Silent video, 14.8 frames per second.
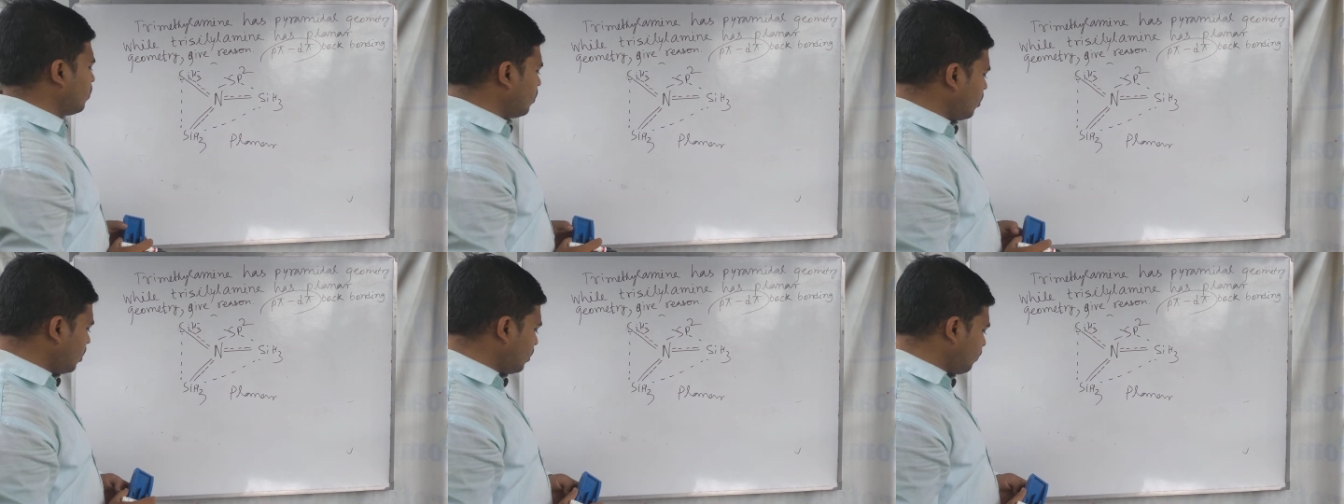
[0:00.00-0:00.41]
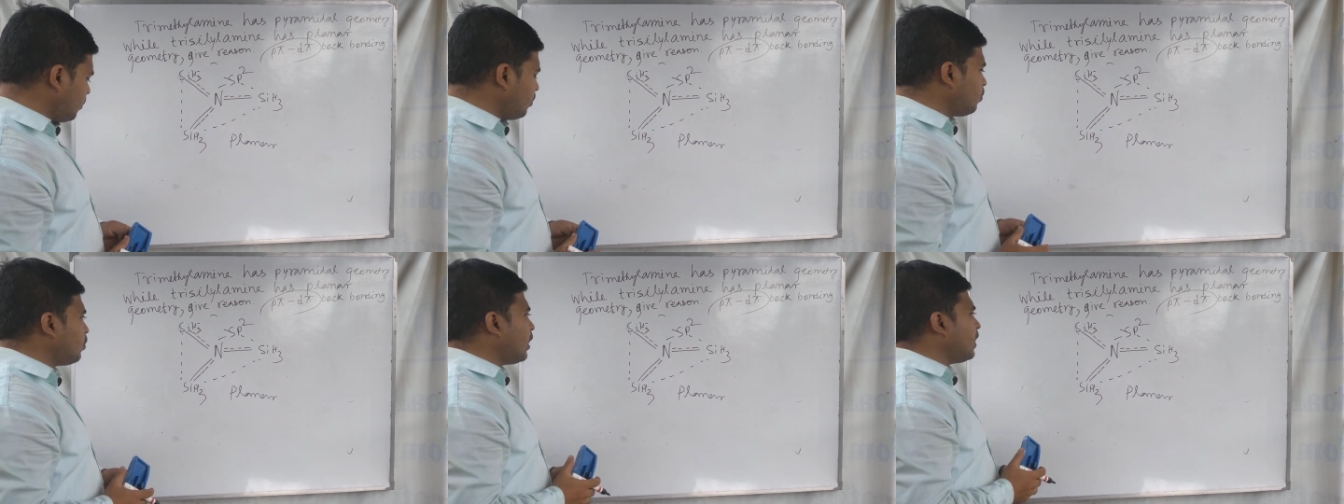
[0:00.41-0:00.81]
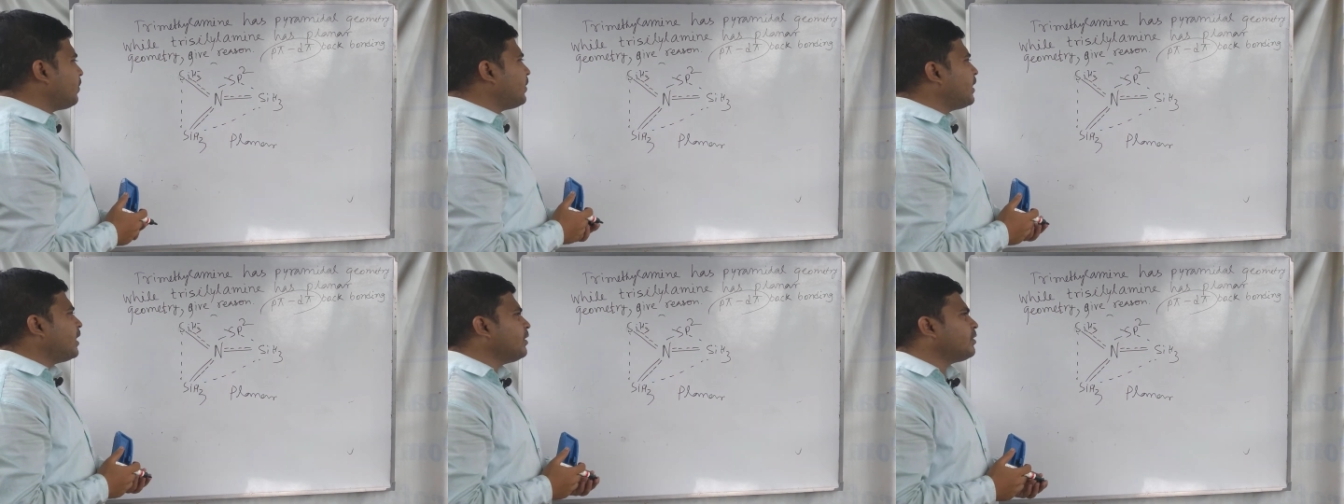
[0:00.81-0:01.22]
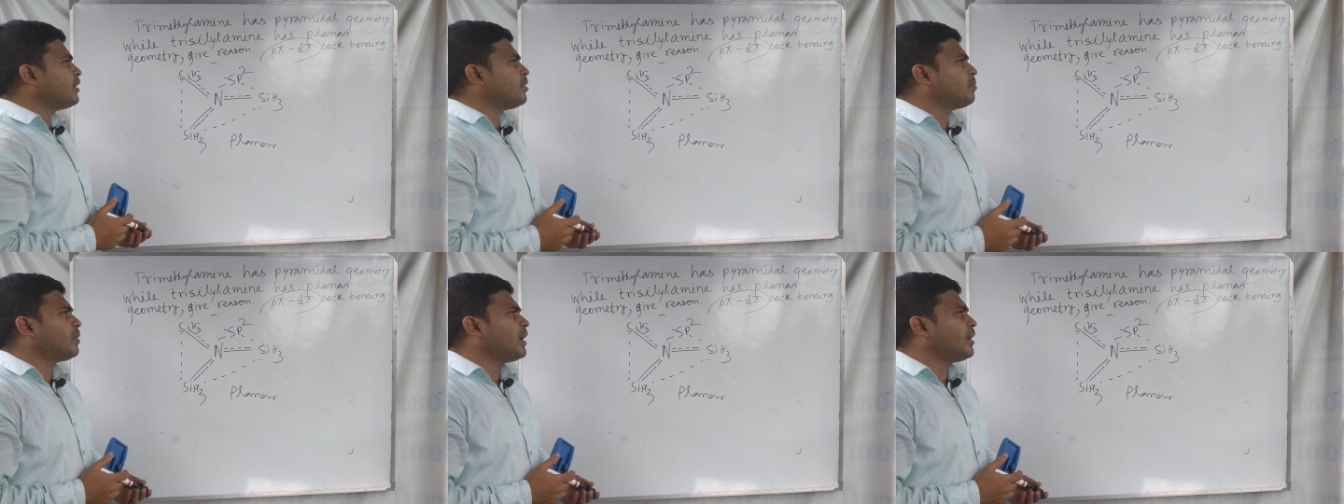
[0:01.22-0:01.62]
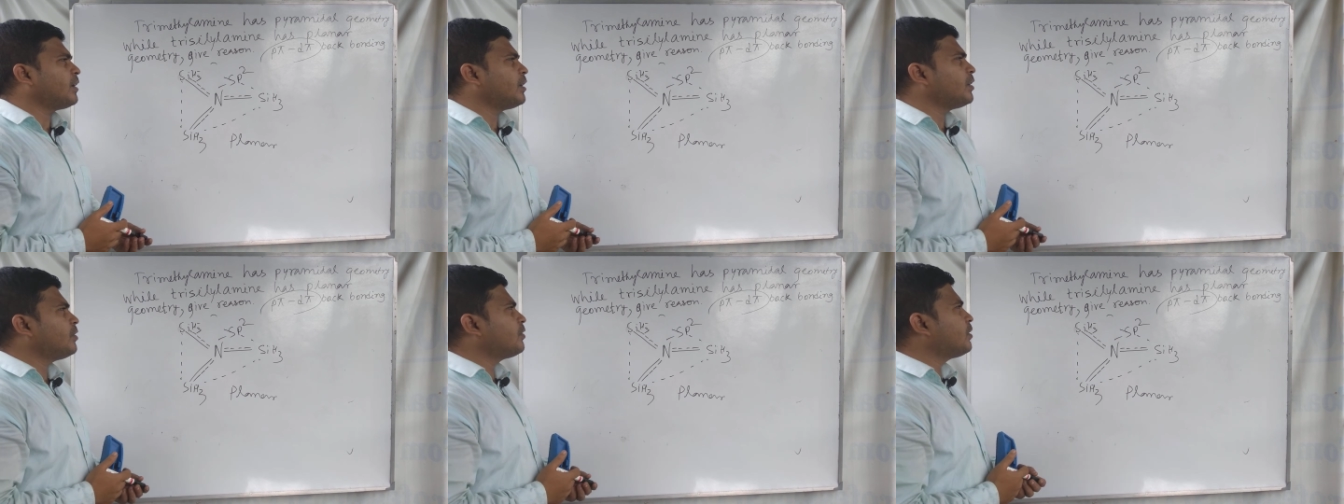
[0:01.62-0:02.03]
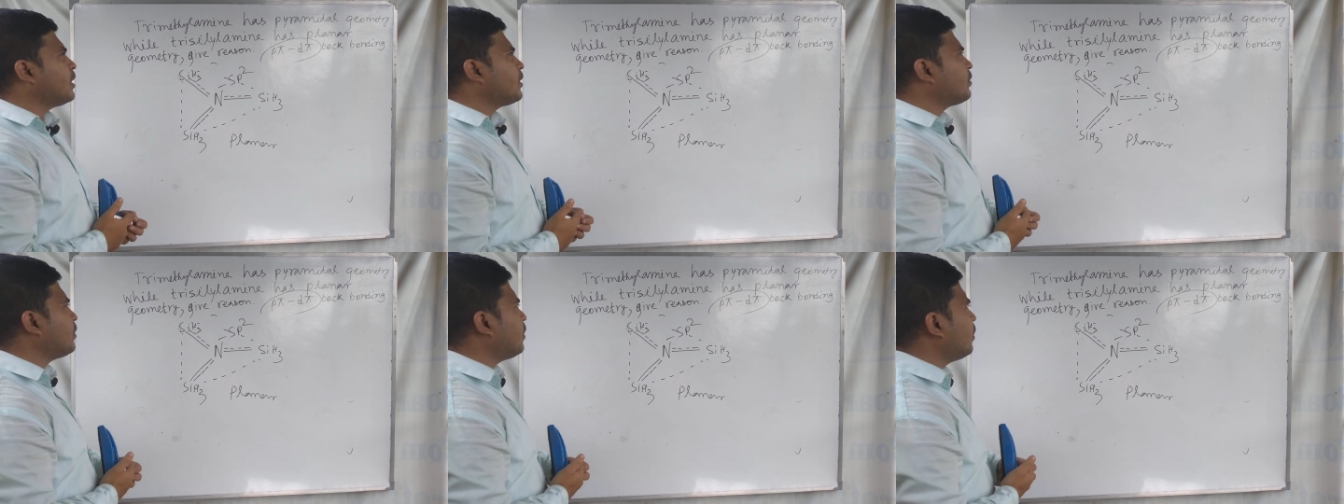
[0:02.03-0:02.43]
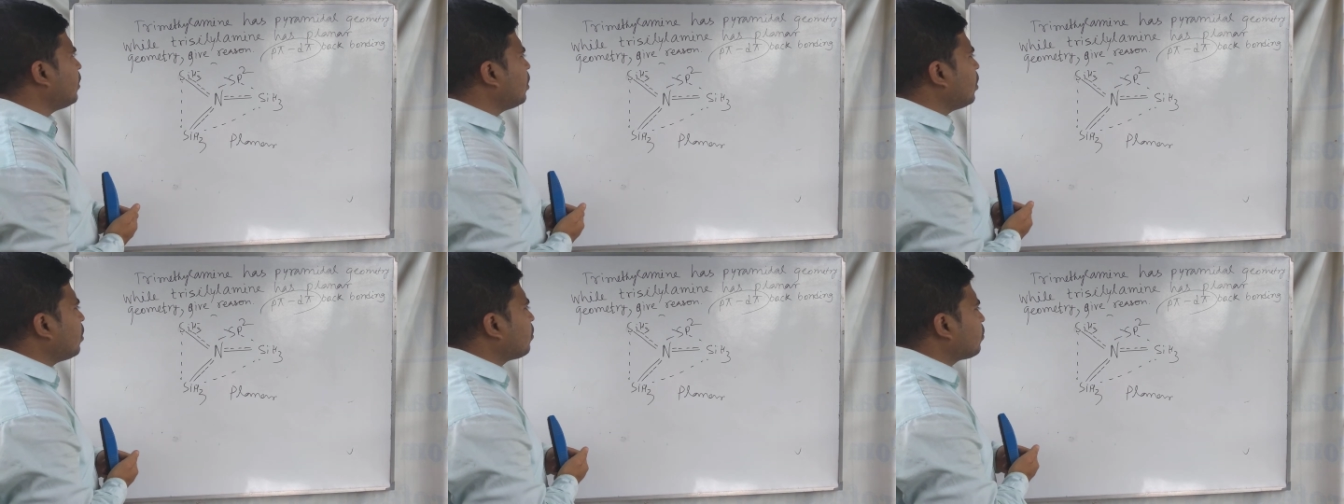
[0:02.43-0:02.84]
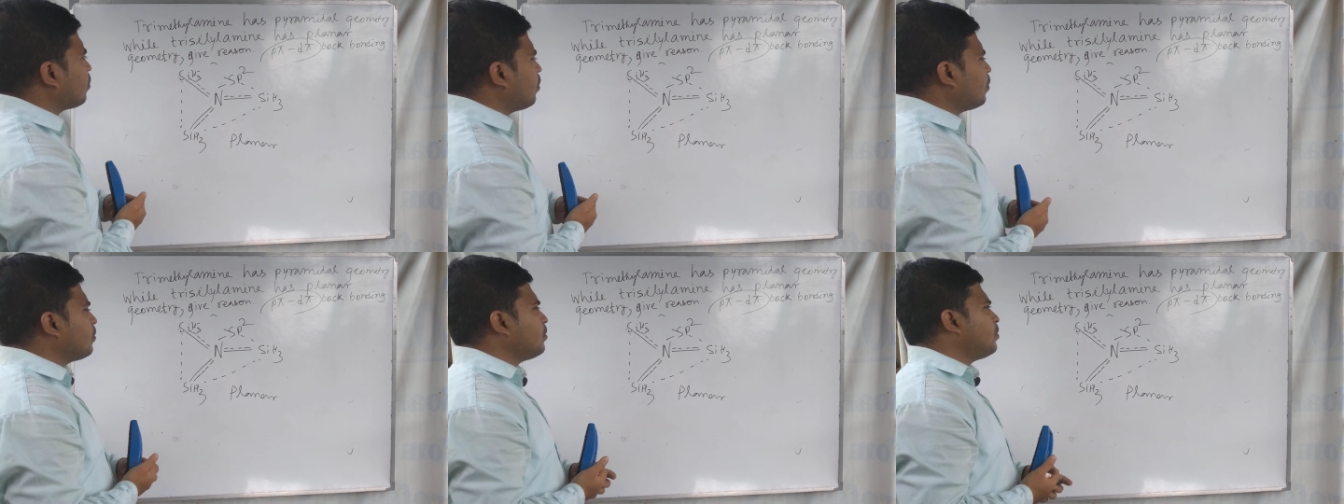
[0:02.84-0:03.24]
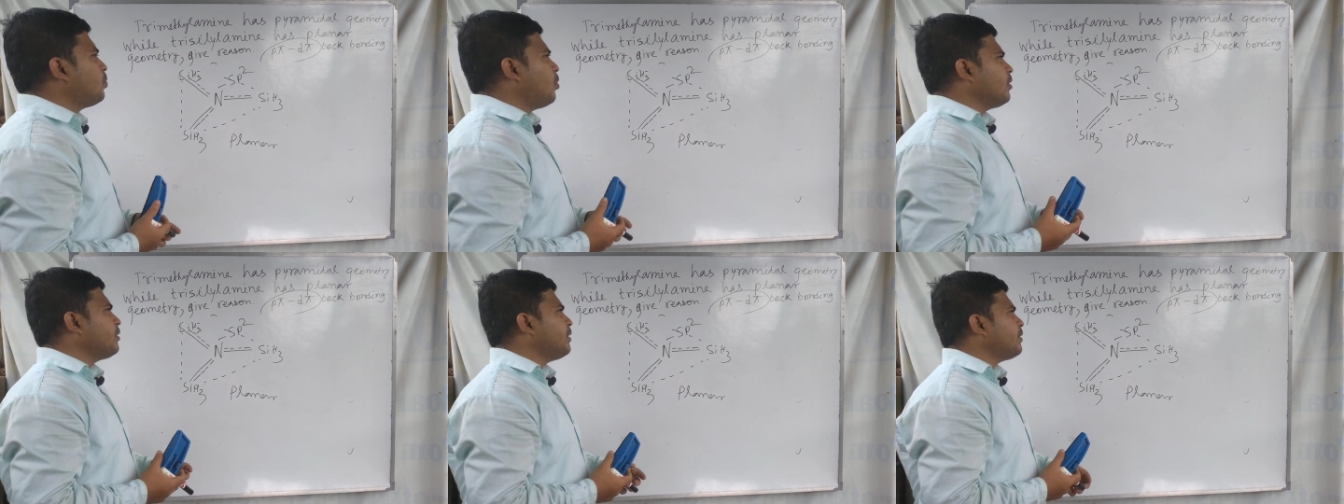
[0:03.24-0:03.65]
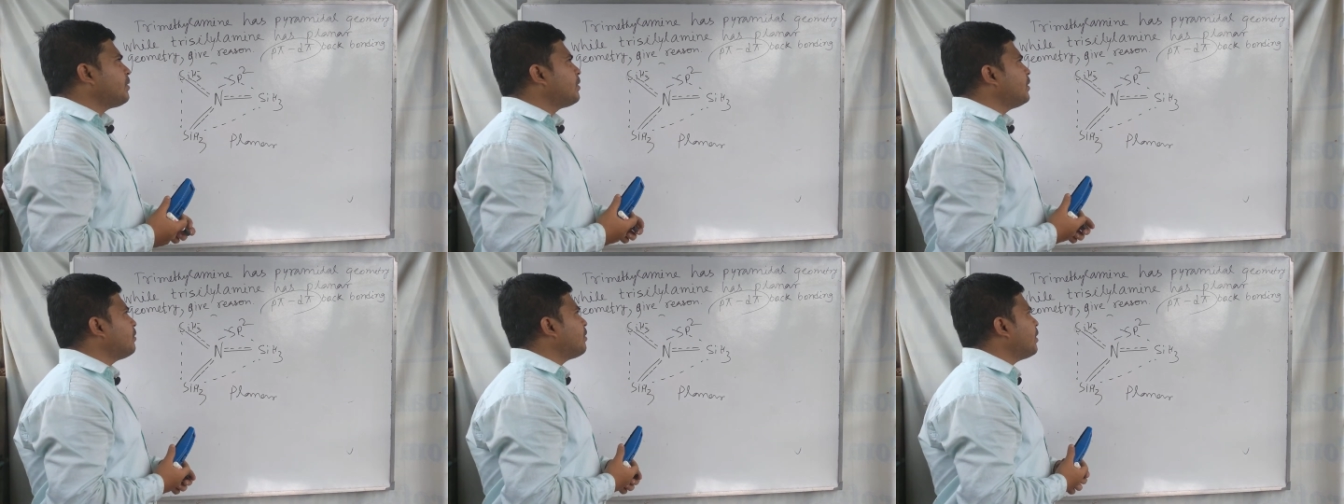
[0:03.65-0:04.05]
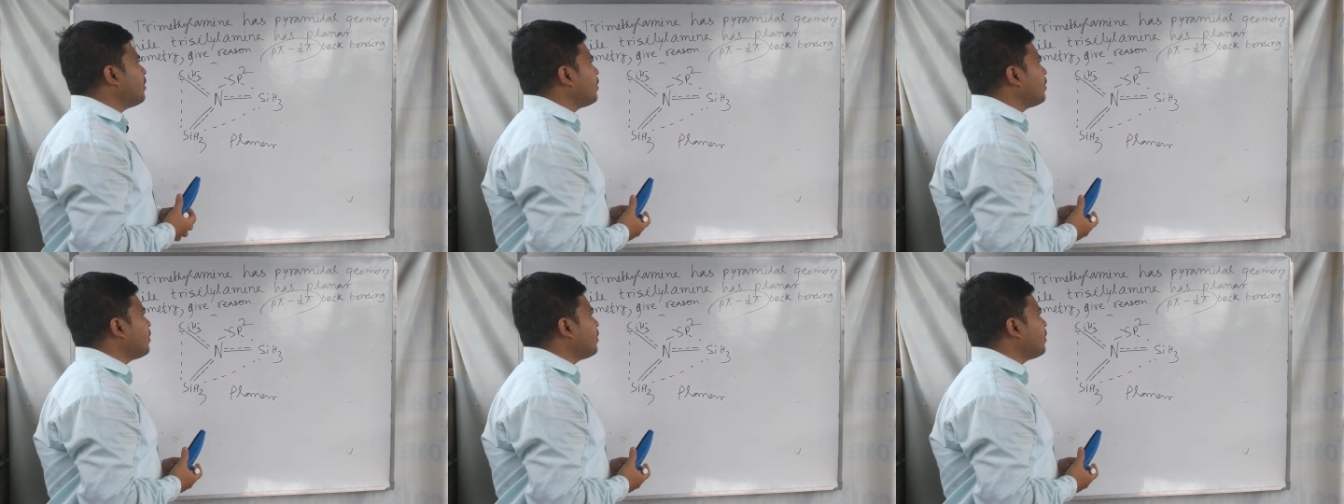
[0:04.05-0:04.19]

sp2 hybridize and planar in structure. So for this reason